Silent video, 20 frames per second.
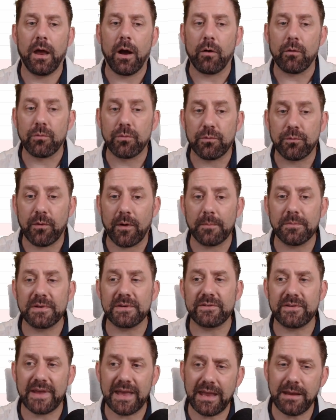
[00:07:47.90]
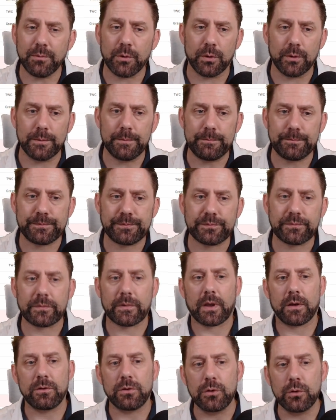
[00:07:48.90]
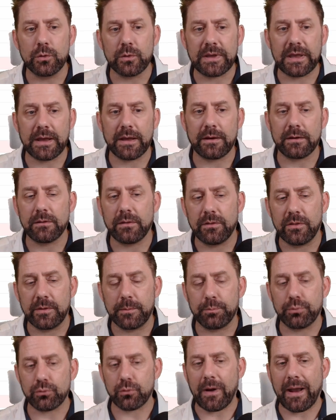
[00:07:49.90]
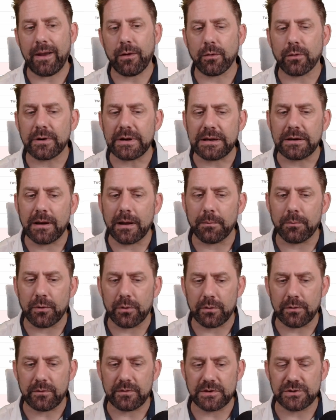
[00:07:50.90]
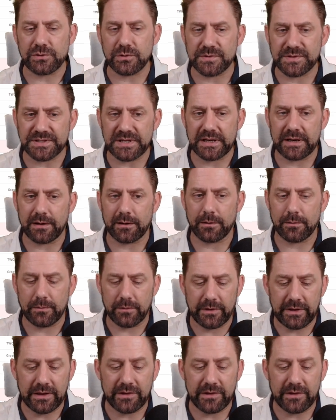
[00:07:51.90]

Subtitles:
From the table, the priority number that you see here